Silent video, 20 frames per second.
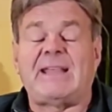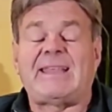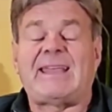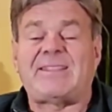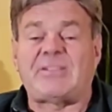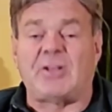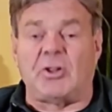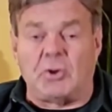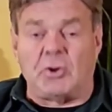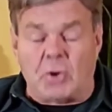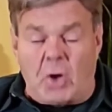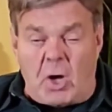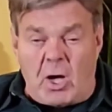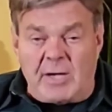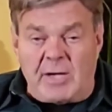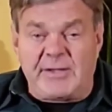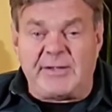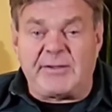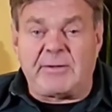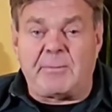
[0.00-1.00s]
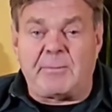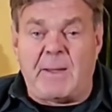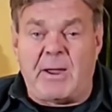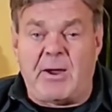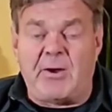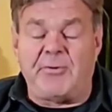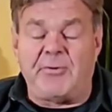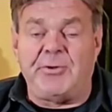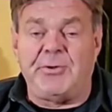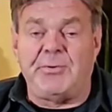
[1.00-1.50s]
Get the longest
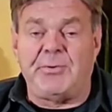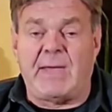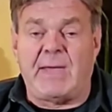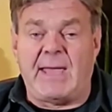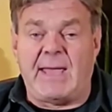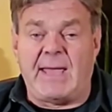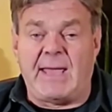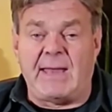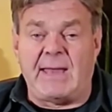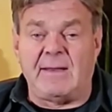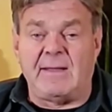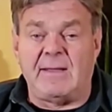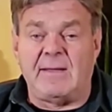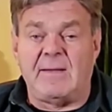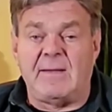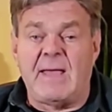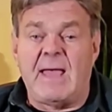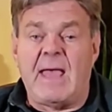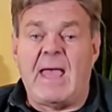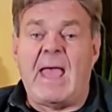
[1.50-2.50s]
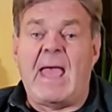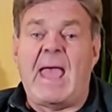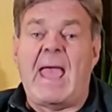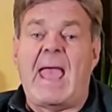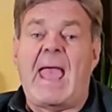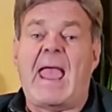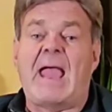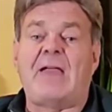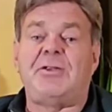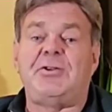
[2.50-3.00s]
pair you can.
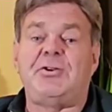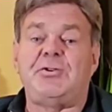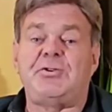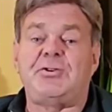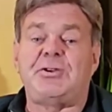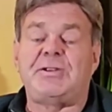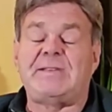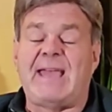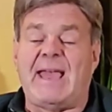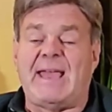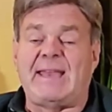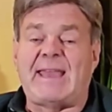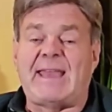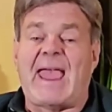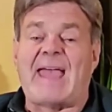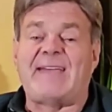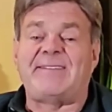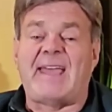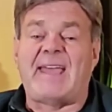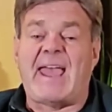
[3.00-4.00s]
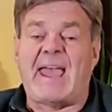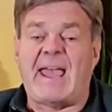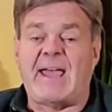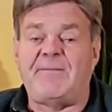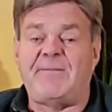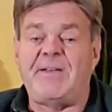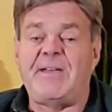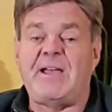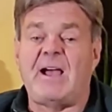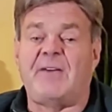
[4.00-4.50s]
And you should get as
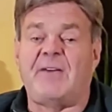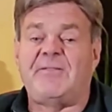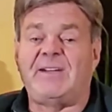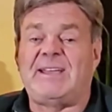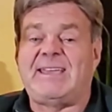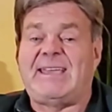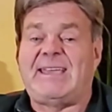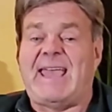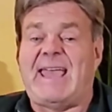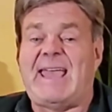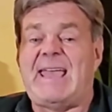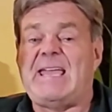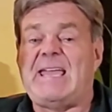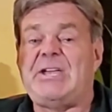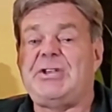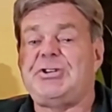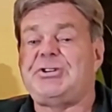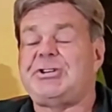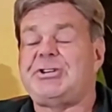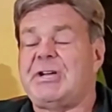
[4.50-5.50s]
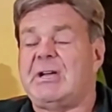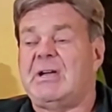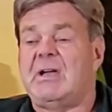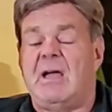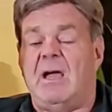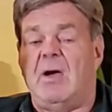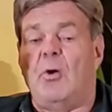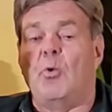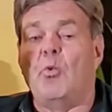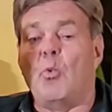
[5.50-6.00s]
heavy of a gauge
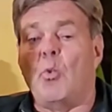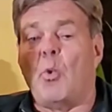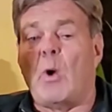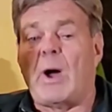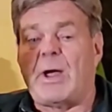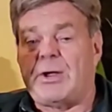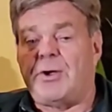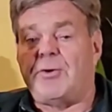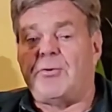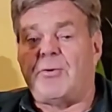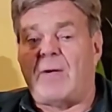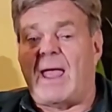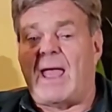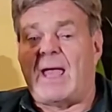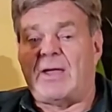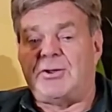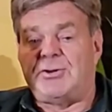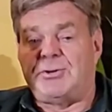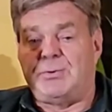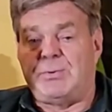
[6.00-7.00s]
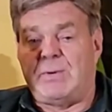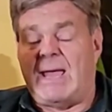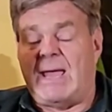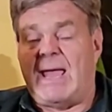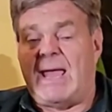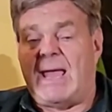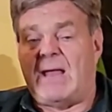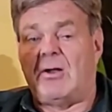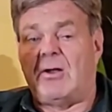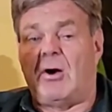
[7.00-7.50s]
wire as you
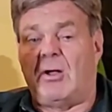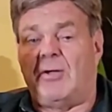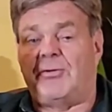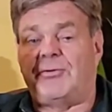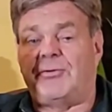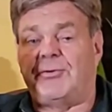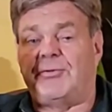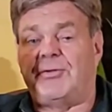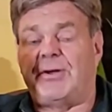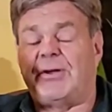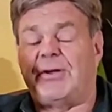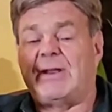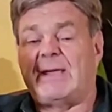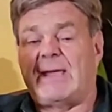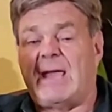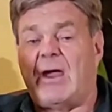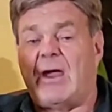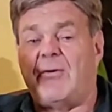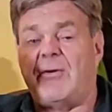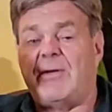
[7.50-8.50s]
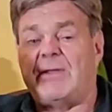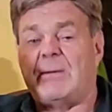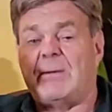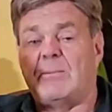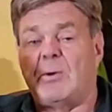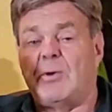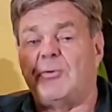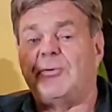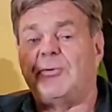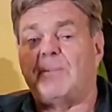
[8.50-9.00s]
can, also. They're going to carry the
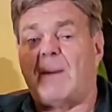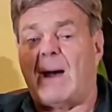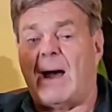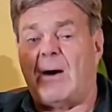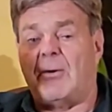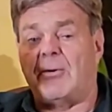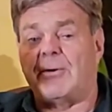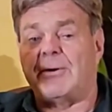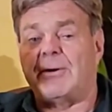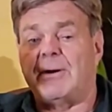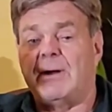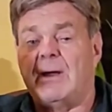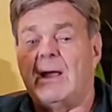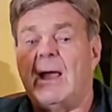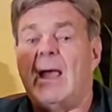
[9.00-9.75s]
most power.